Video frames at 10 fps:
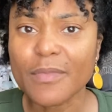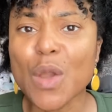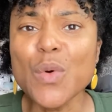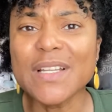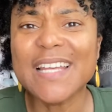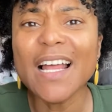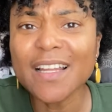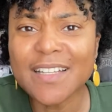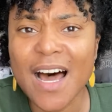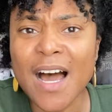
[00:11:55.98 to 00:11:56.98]
with
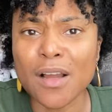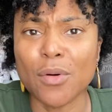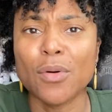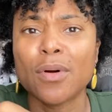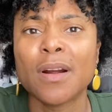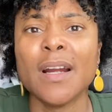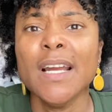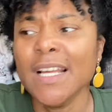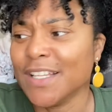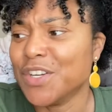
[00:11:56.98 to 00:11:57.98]
Teladoc, or
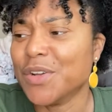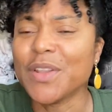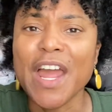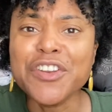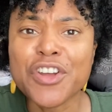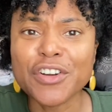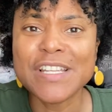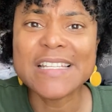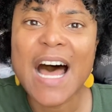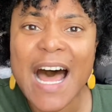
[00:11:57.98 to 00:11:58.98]
you know, that
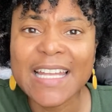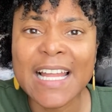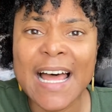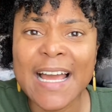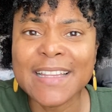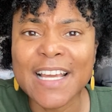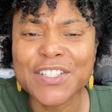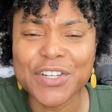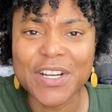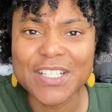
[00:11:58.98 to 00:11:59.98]
nurses hotline
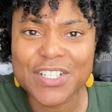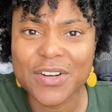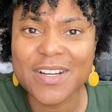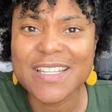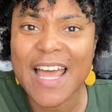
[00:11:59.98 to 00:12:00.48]
that your insurance